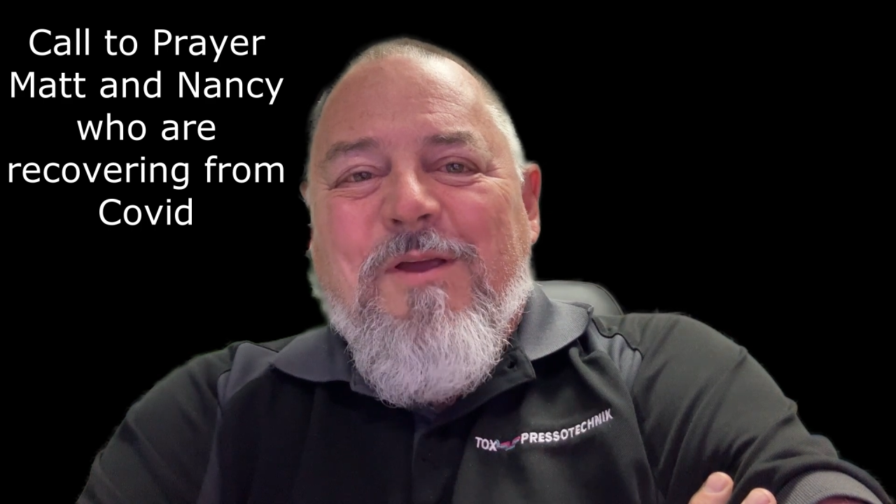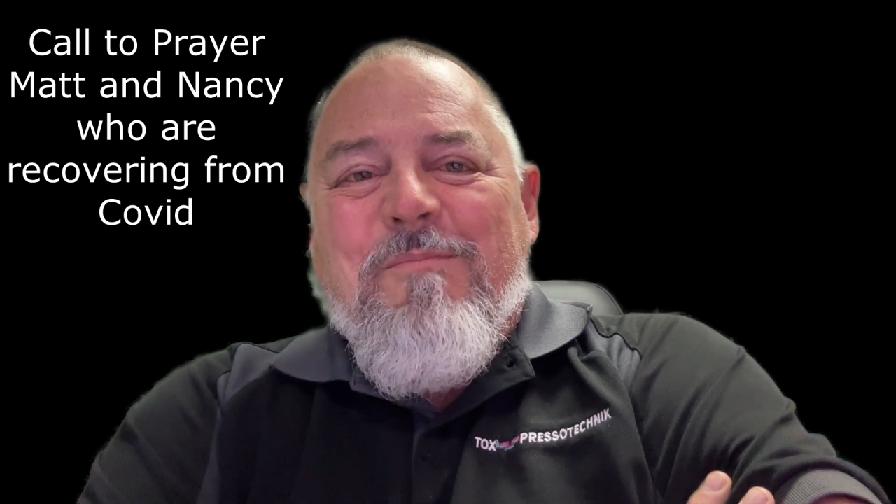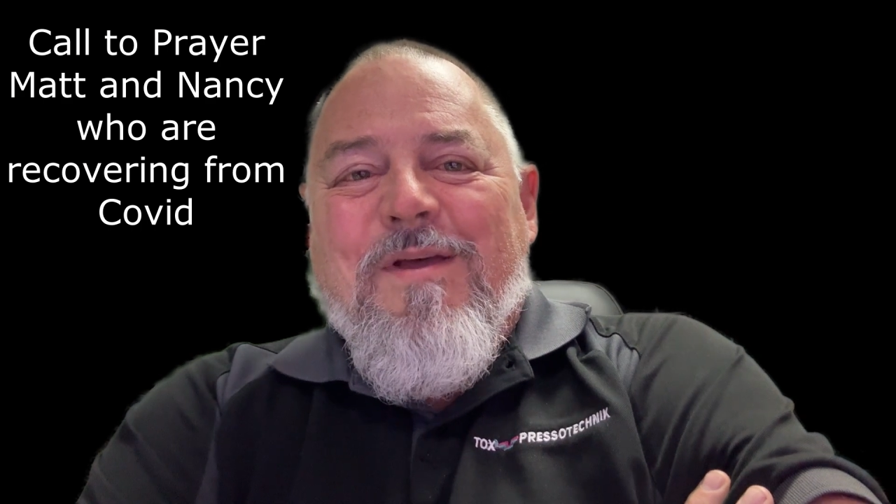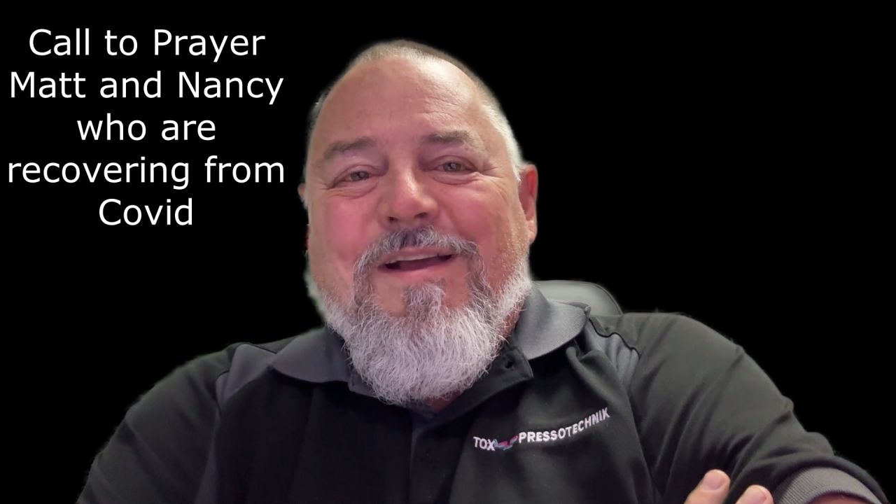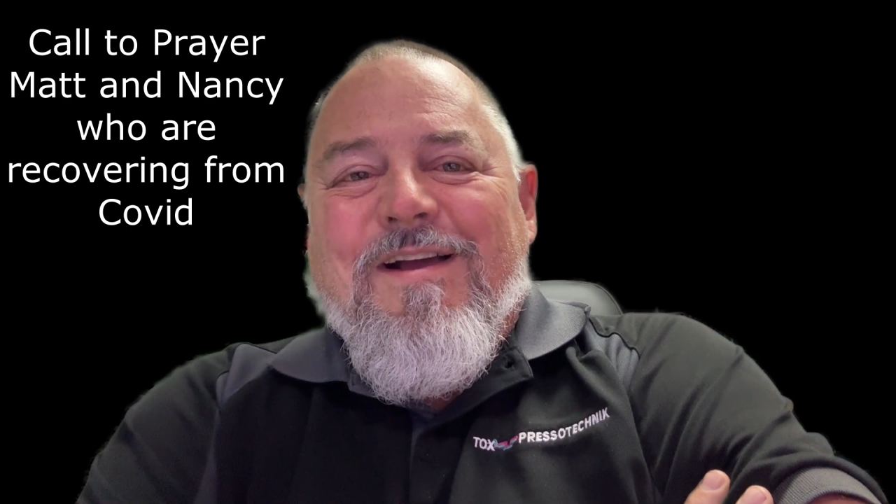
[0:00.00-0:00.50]

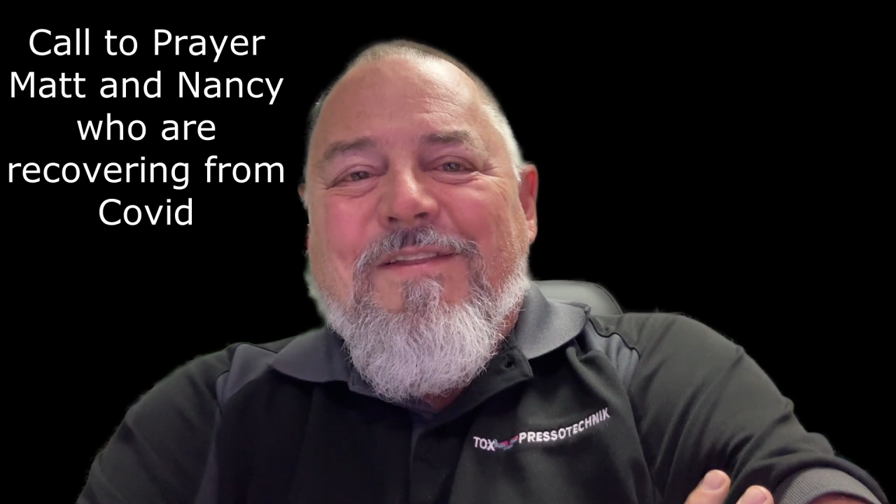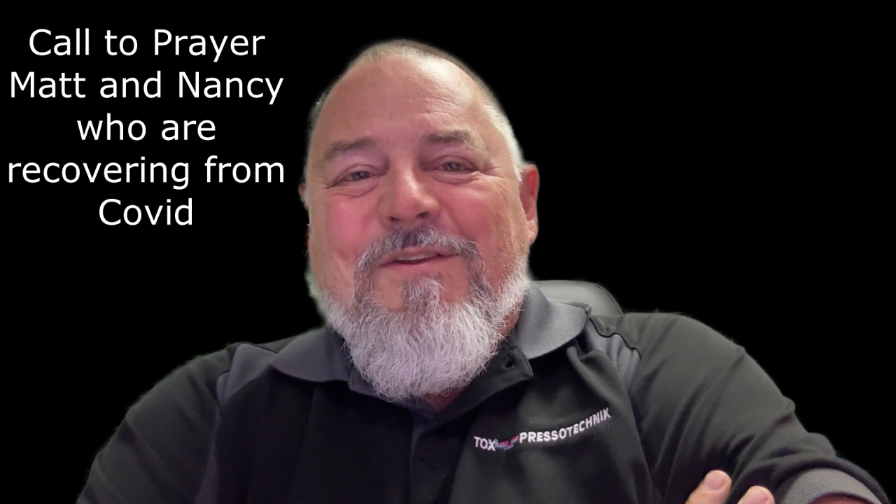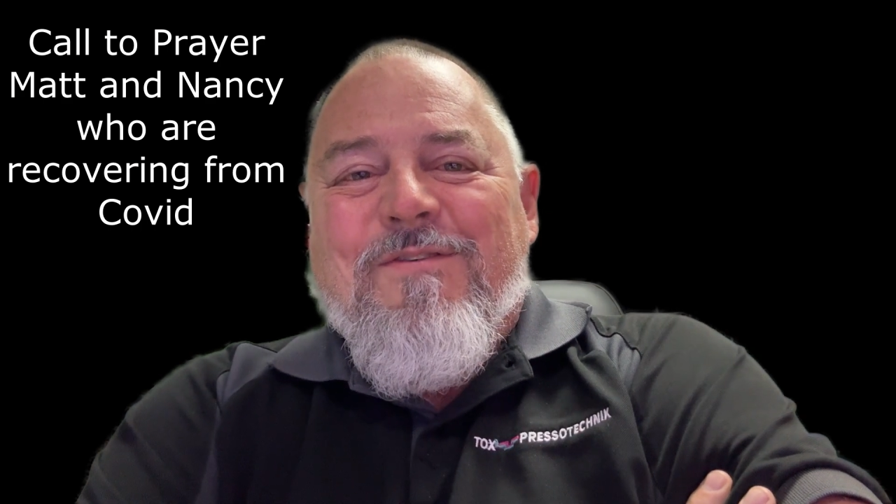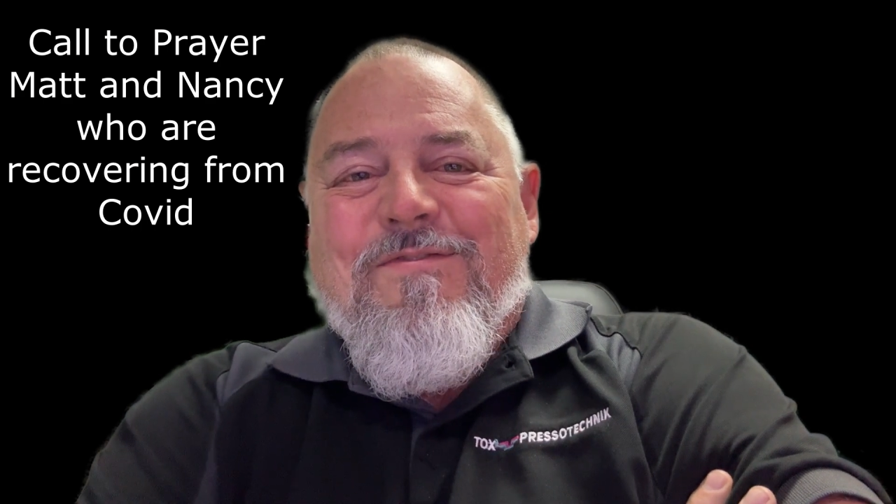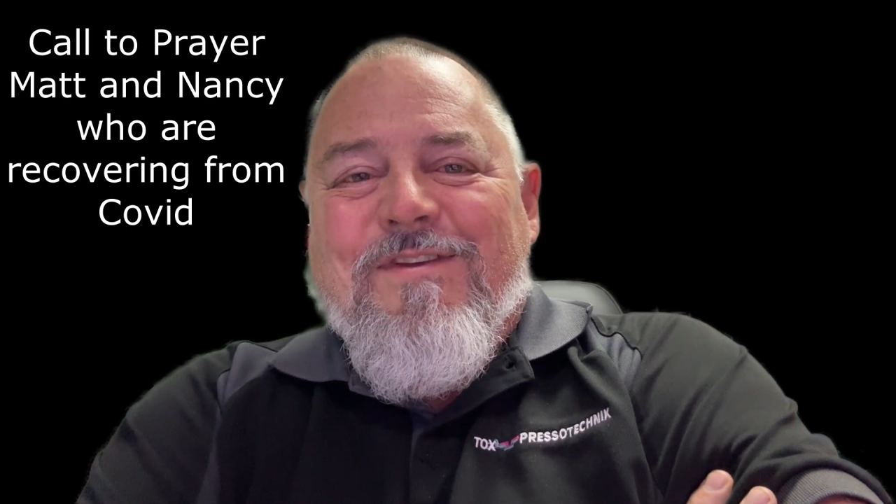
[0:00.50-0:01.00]
right back on
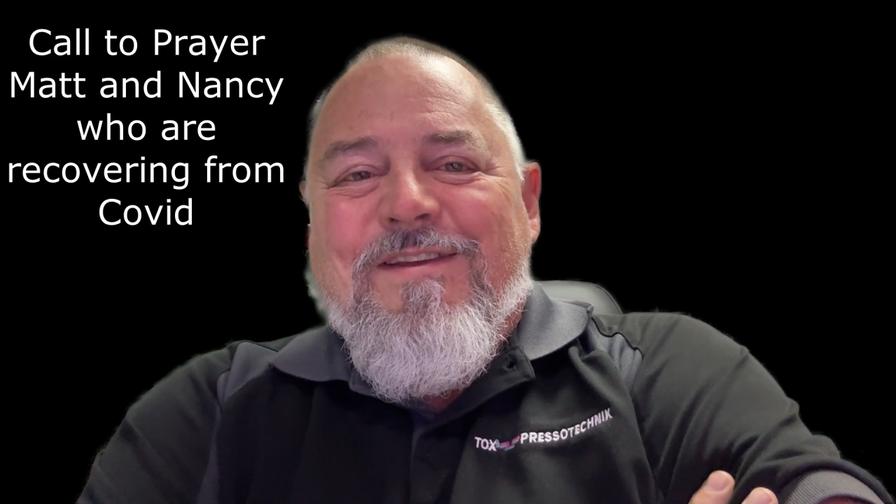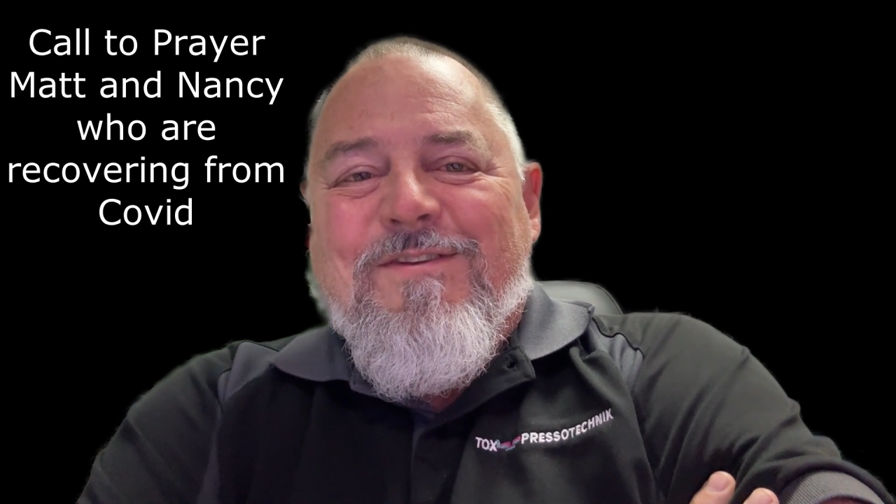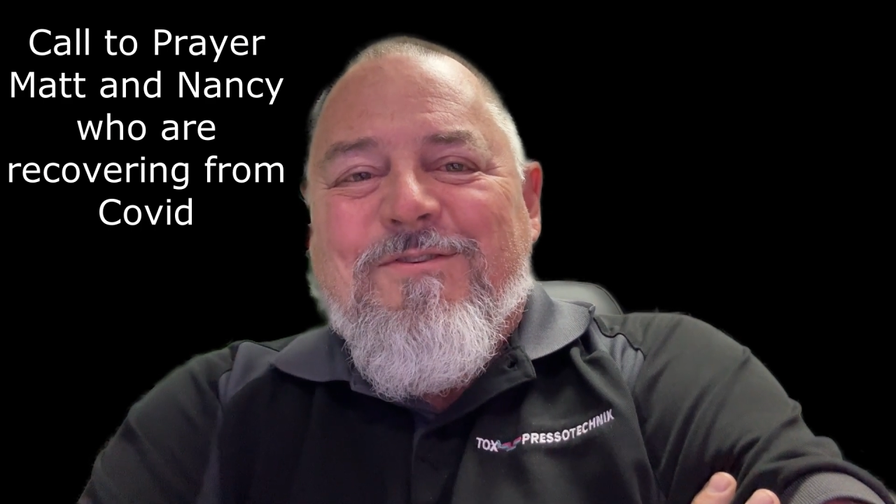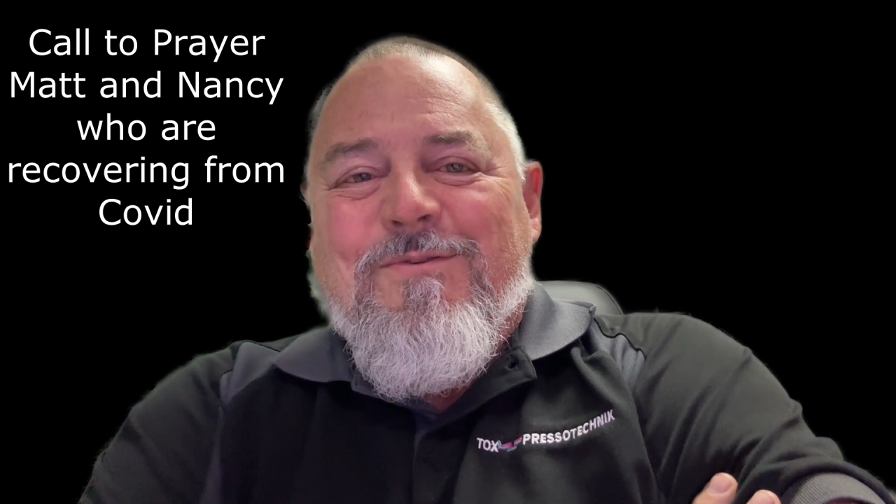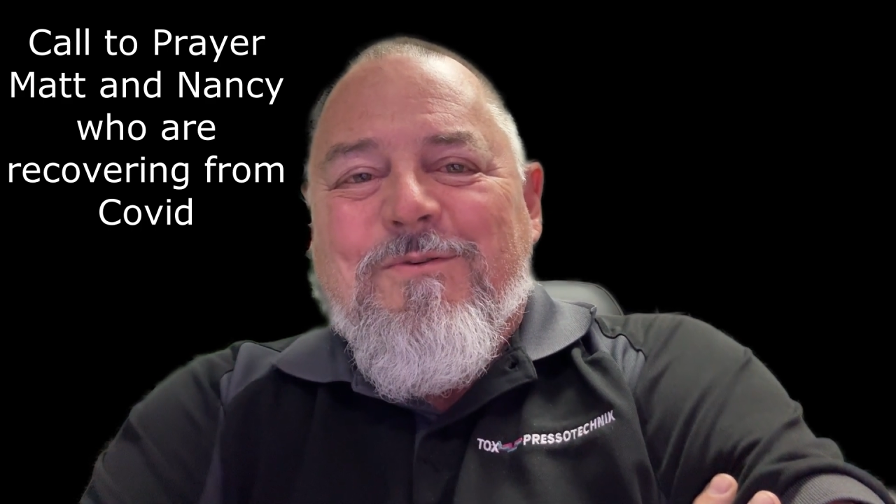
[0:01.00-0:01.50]
their feet
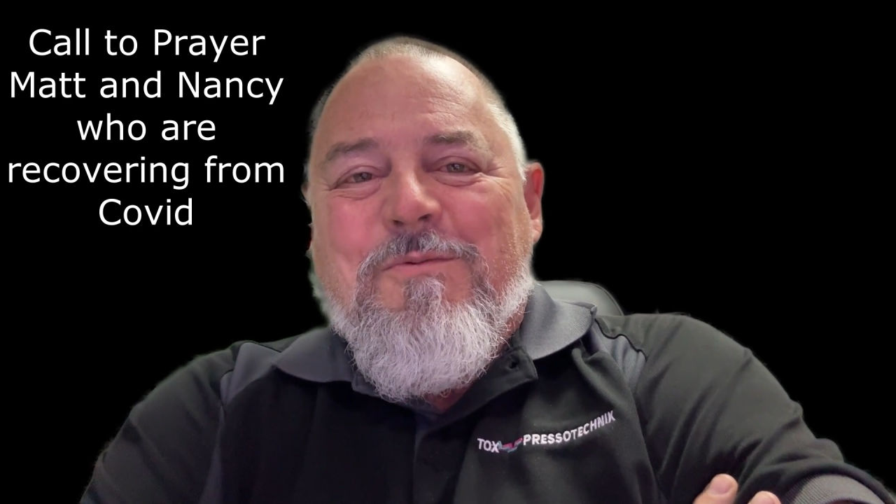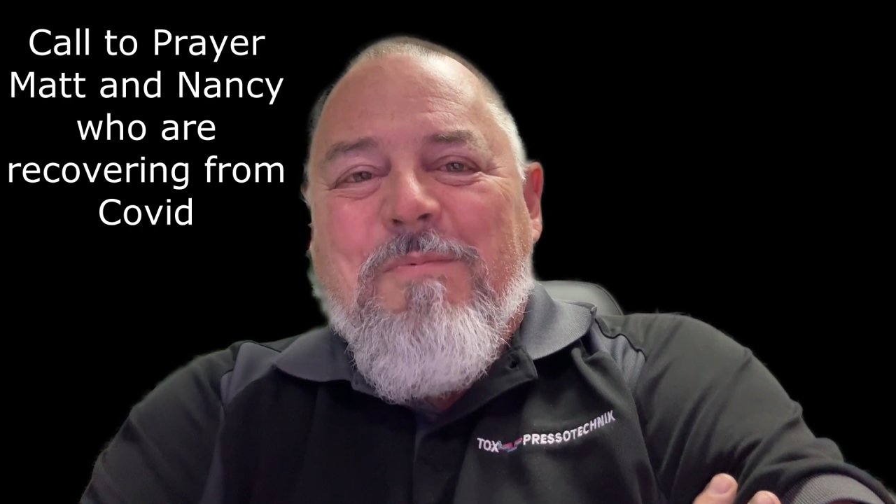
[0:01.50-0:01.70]
as soon as